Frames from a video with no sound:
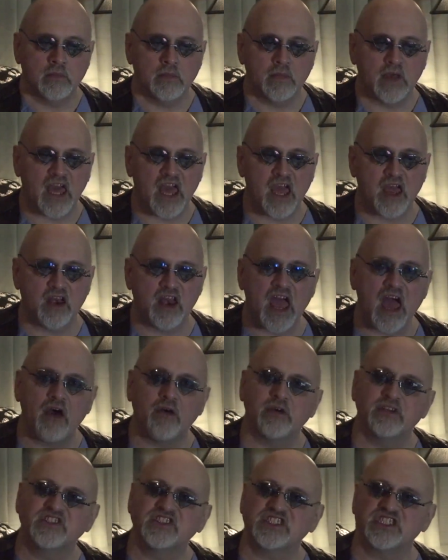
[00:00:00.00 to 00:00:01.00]
and how
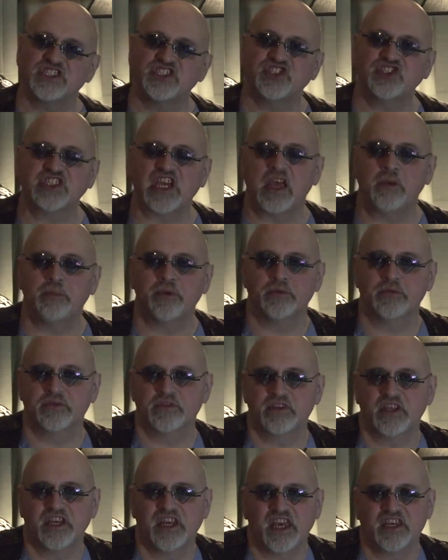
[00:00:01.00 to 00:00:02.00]
it's going to shape
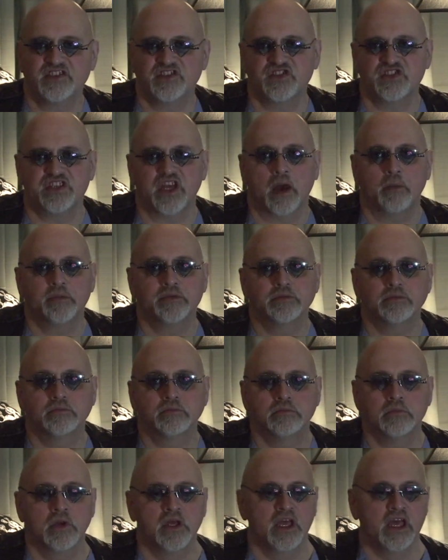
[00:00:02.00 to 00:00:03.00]
the next step.
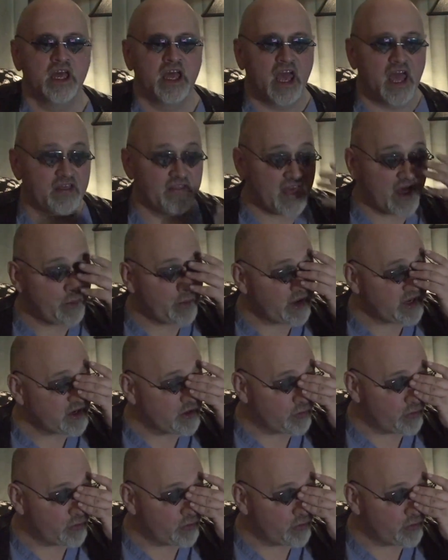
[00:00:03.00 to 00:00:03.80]
And that way you're